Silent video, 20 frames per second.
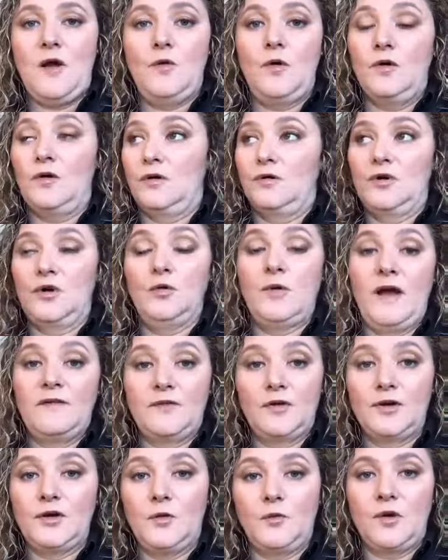or
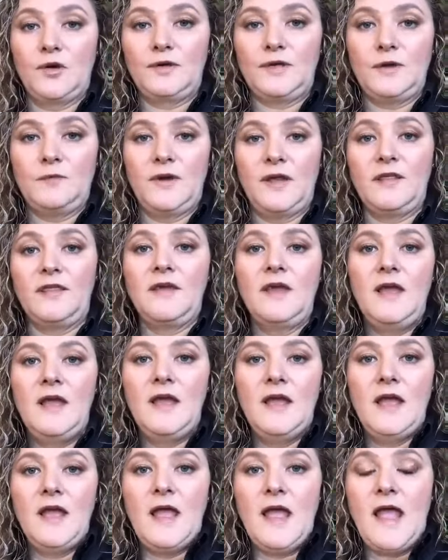whoever you're working with,
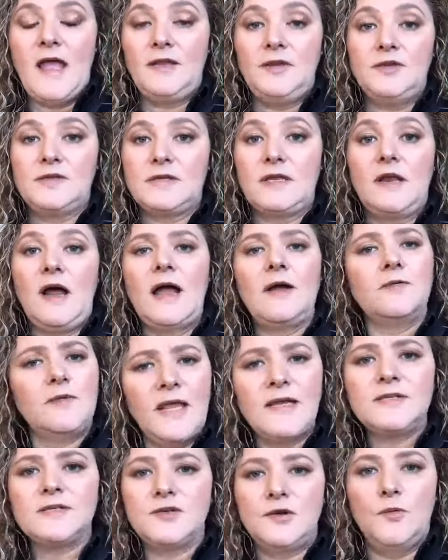and you said, I would
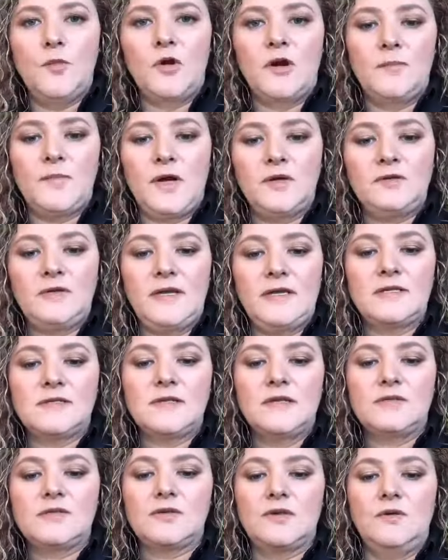like to know more about
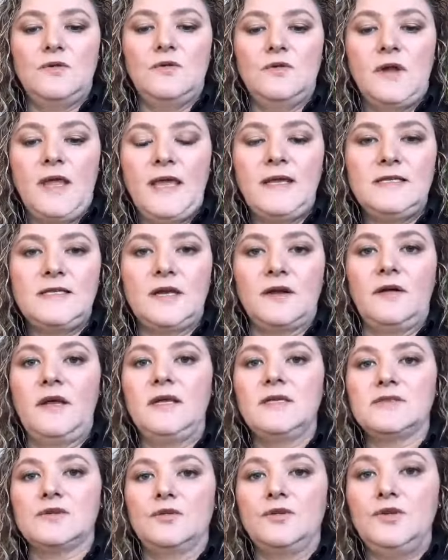this. So, hey,
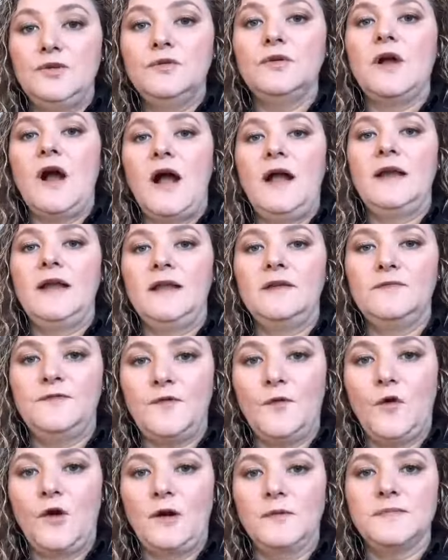Terry, so you got
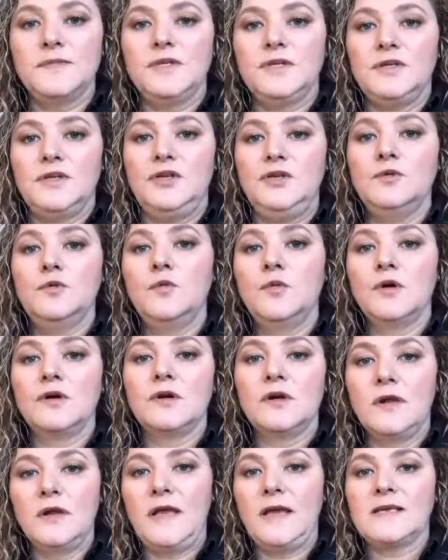informed. You
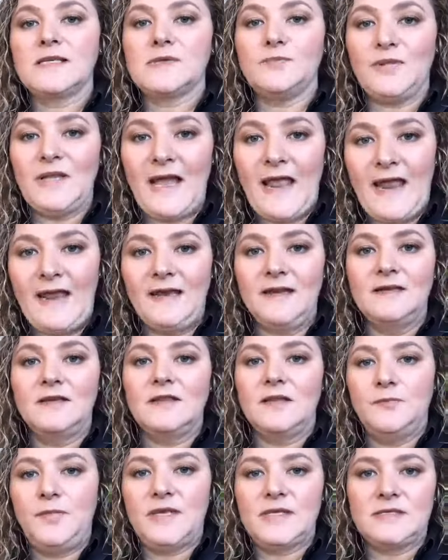were explained
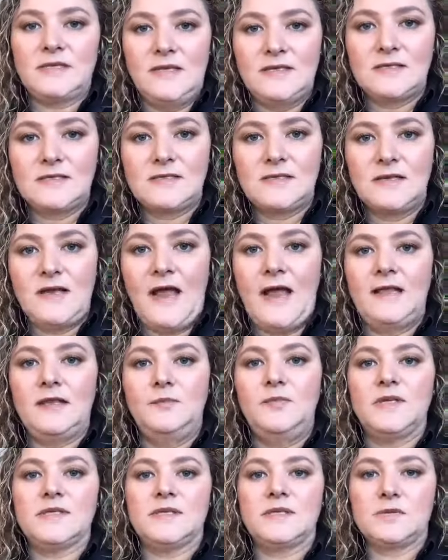the business and
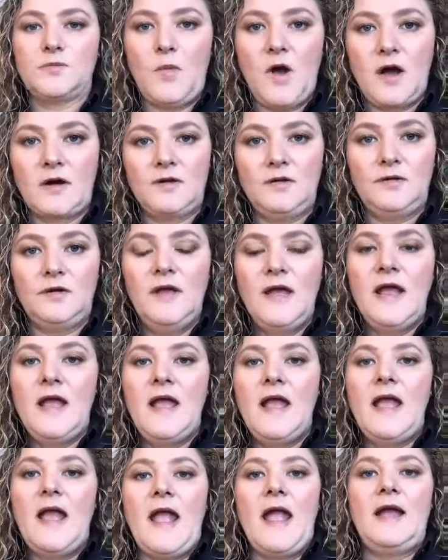the business model
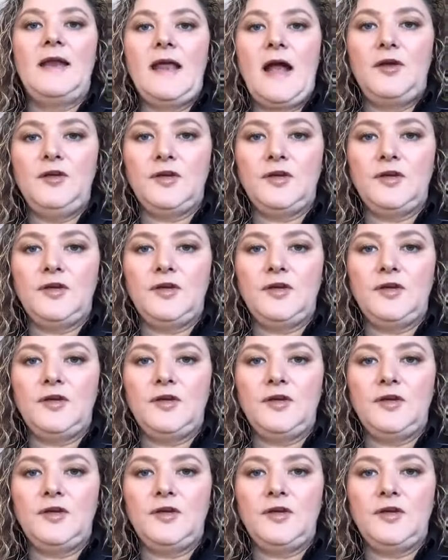and how you